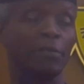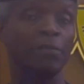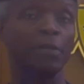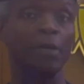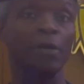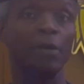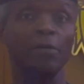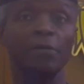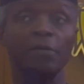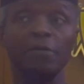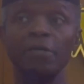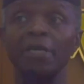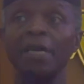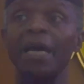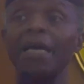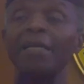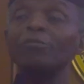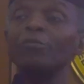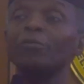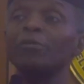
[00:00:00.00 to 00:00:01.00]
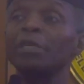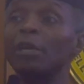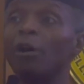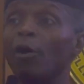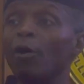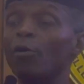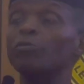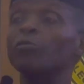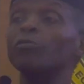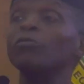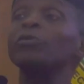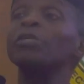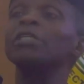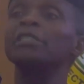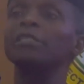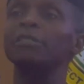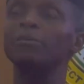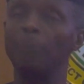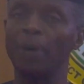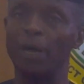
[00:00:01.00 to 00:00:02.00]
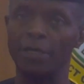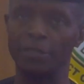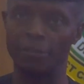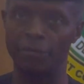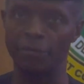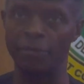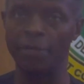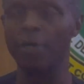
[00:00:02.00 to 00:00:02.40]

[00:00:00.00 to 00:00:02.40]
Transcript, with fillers: of the country and to the unreached parts of